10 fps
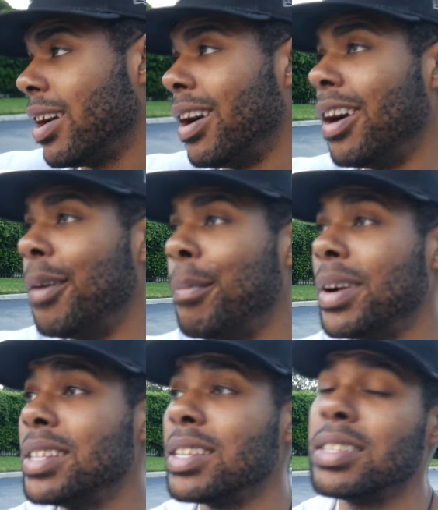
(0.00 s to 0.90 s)

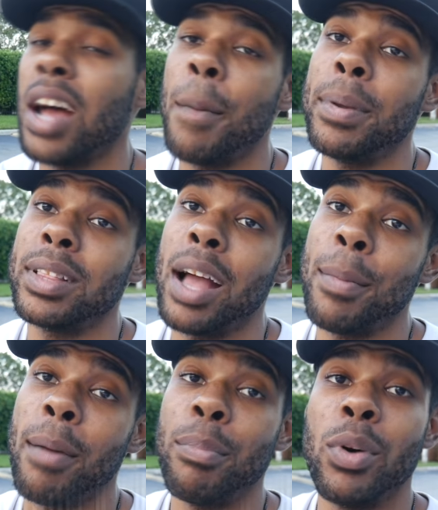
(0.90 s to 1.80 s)
but it's a topic that
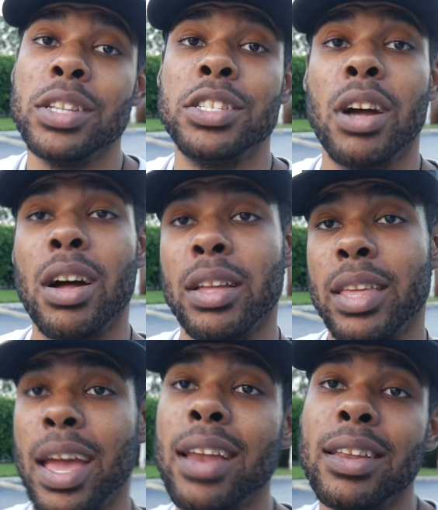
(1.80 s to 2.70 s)
my boy John
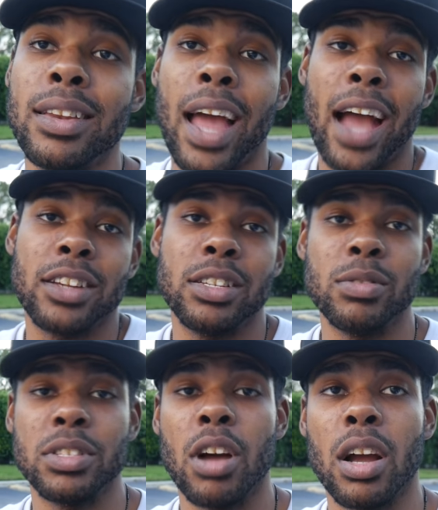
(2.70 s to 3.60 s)
Cannon actually
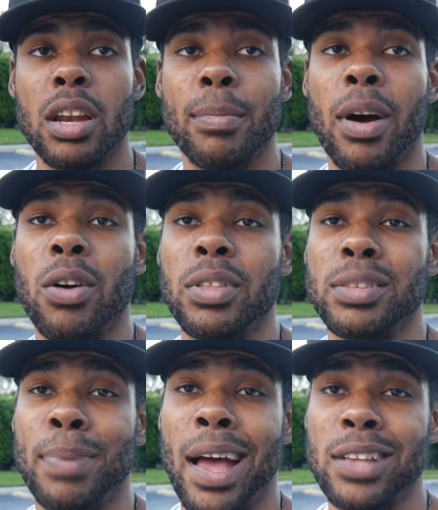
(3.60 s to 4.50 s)
was talking about this
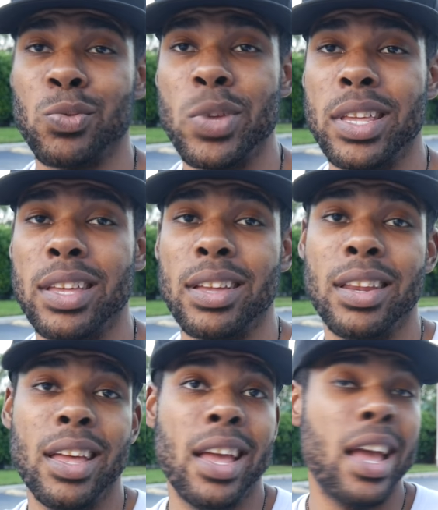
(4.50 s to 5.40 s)
past weekend.
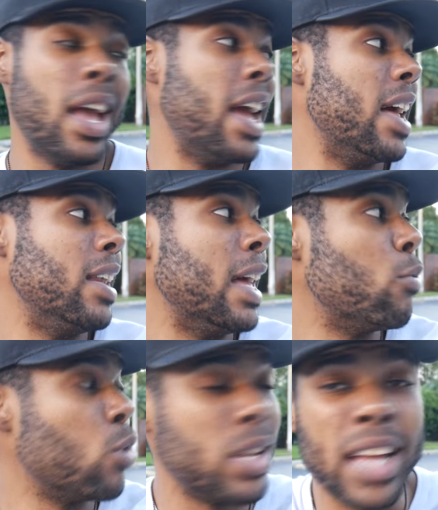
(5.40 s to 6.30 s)
And it
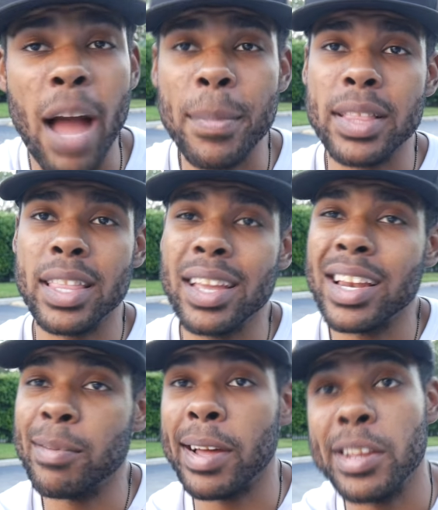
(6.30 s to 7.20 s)
really got me
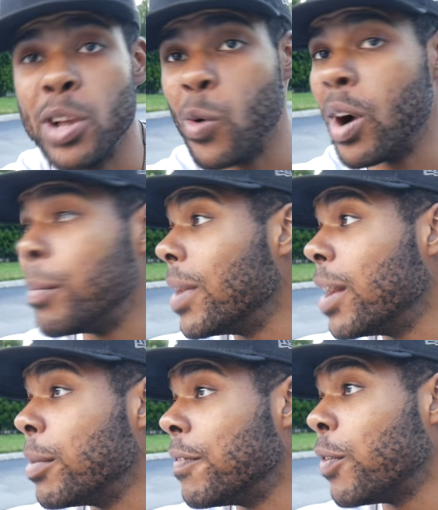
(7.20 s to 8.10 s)
thinking. I'm like, you know what,
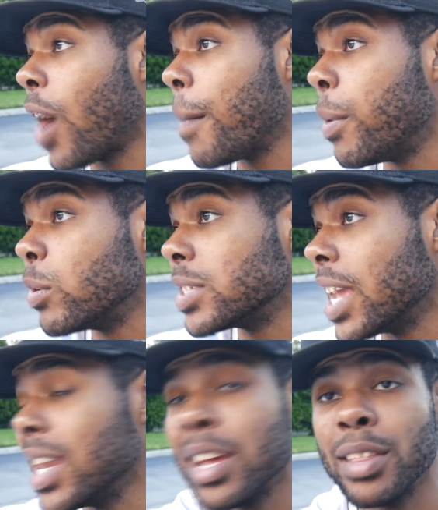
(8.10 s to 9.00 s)
man? Before I post
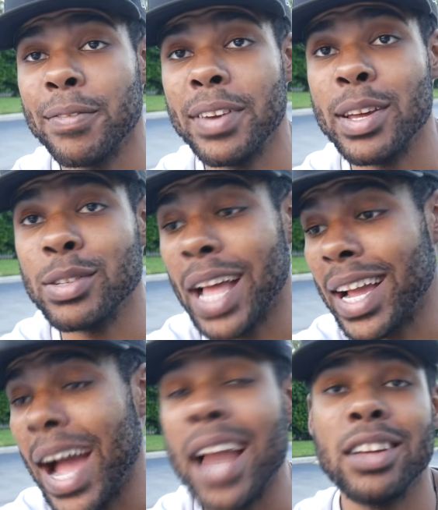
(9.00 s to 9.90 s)
any other videos, I
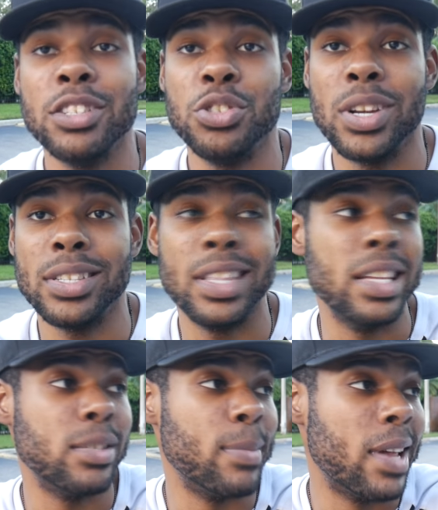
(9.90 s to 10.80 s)
gotta address
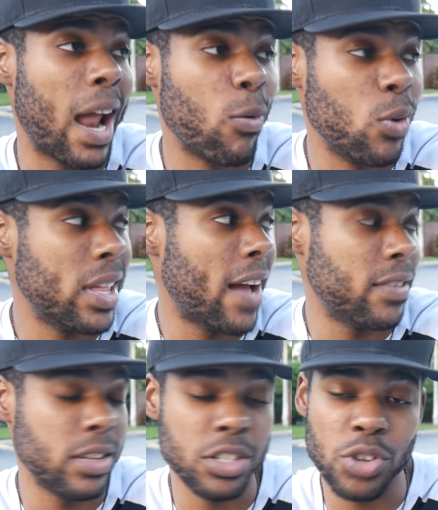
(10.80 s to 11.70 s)
this, man. I really have
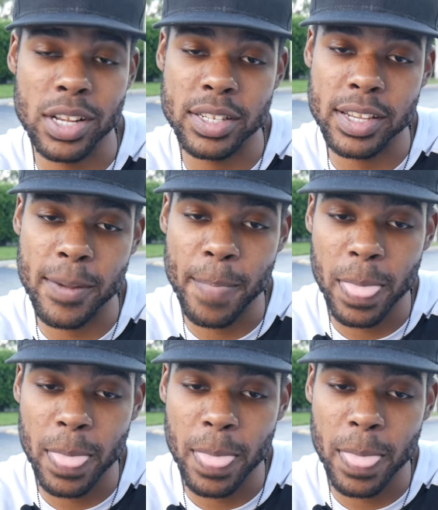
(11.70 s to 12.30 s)
to address it